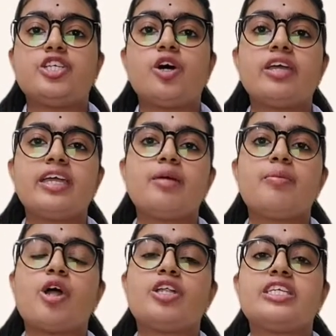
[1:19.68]
talking
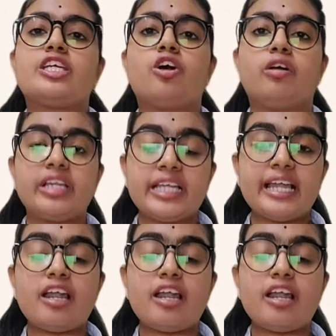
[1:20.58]
about the content